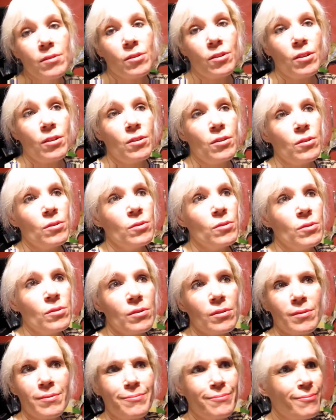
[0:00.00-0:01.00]
you could
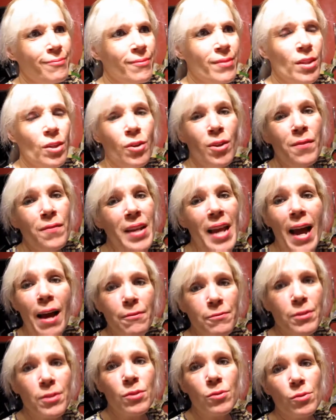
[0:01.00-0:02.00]
use, you don't even
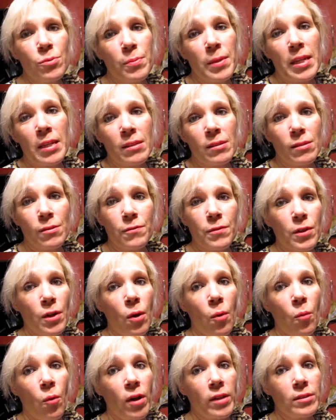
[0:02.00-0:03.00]
have to use beans if you
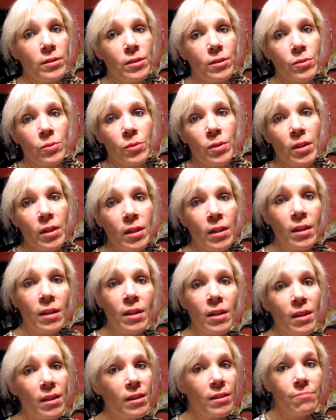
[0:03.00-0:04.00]
don't want to.
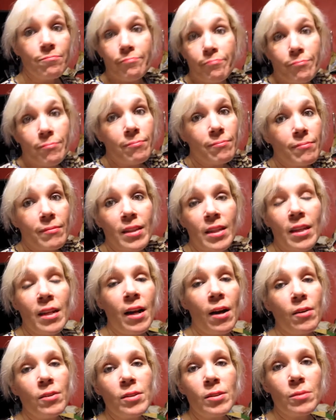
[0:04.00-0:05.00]
You
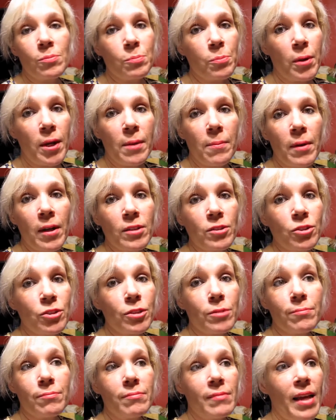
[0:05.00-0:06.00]
know, it's pretty
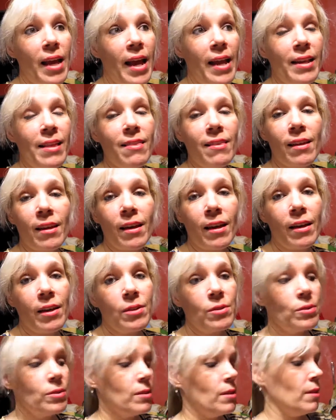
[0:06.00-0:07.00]
much anything
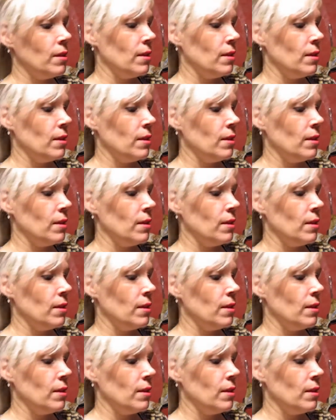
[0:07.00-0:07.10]
goes in